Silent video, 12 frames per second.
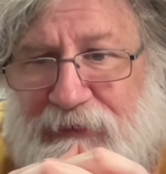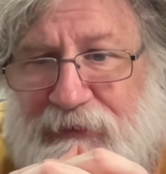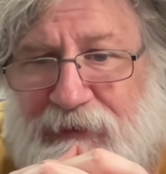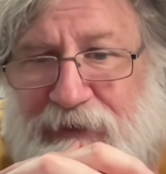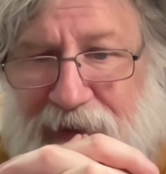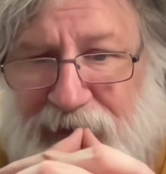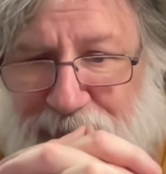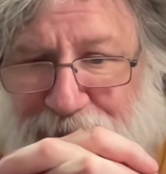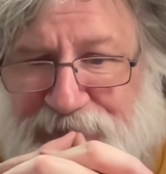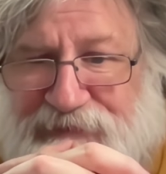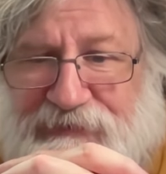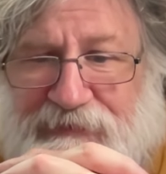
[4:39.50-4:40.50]

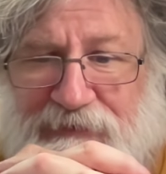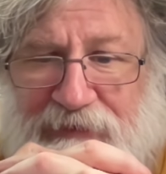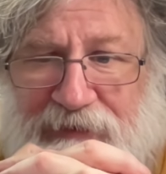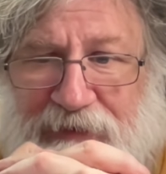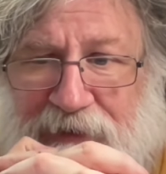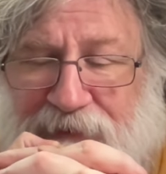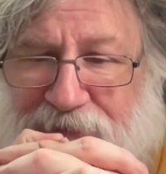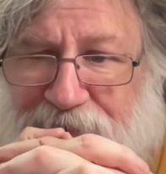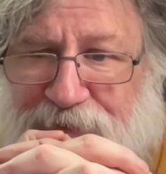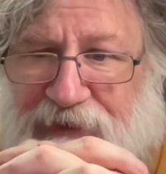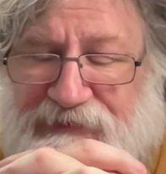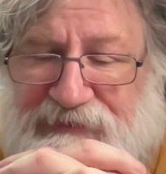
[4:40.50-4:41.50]
climate in the
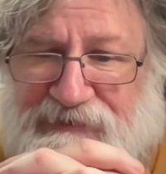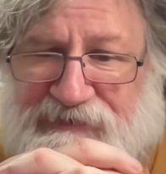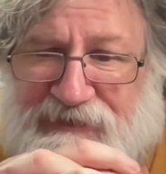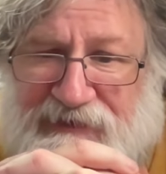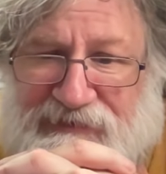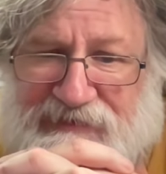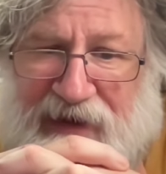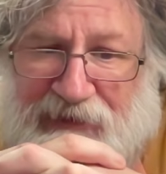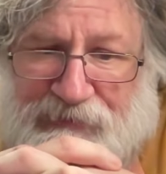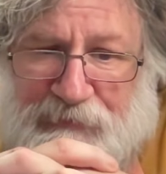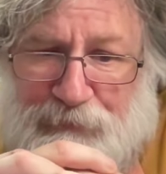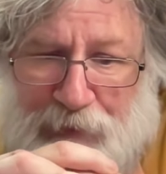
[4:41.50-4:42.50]
United States
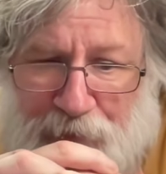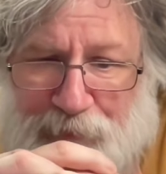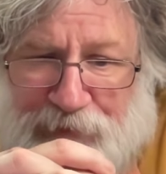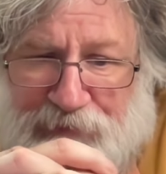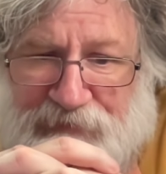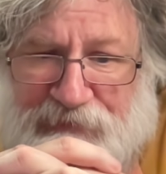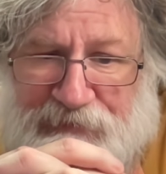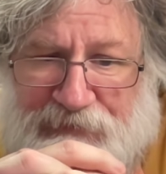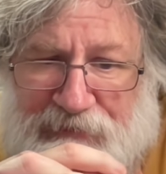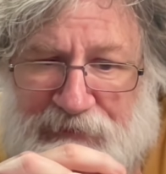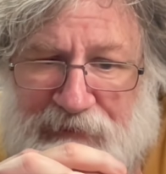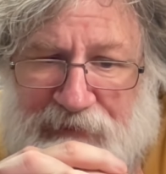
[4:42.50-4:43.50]
at the moment,
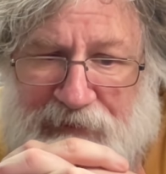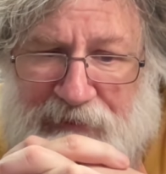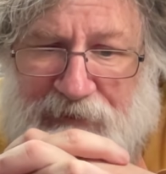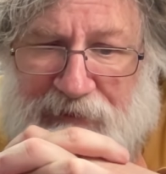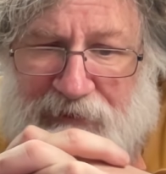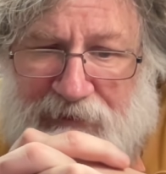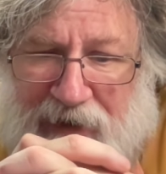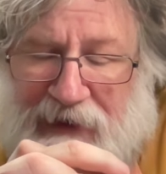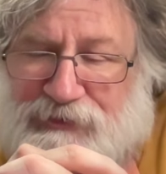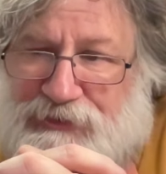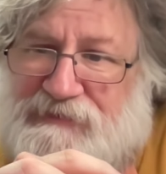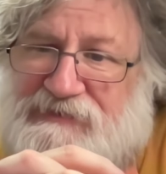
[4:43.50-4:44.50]

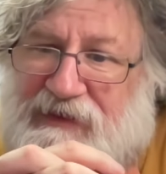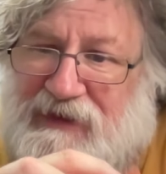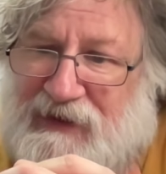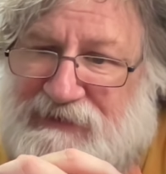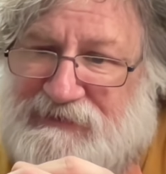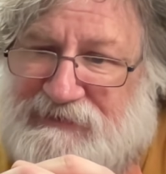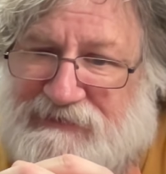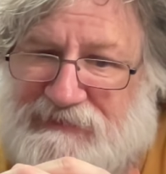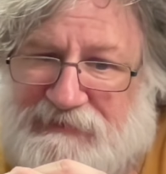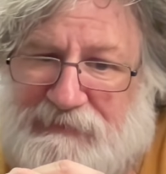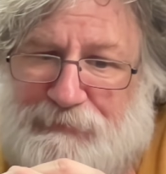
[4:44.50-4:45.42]
actions against